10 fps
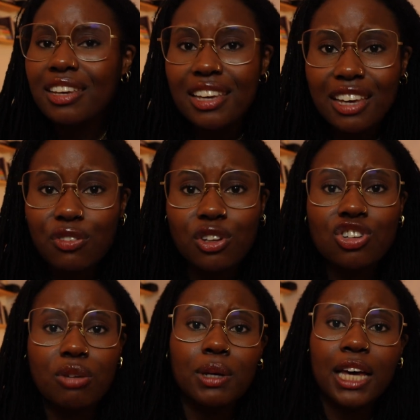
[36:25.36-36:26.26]
if you're
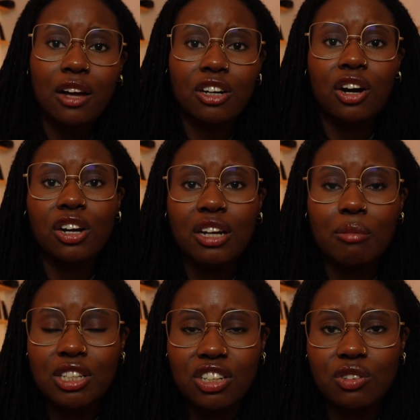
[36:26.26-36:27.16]
chipping out on
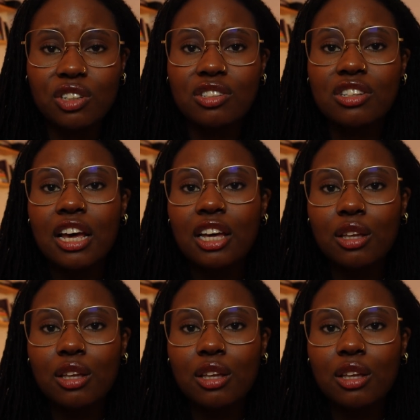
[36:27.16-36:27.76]
materials,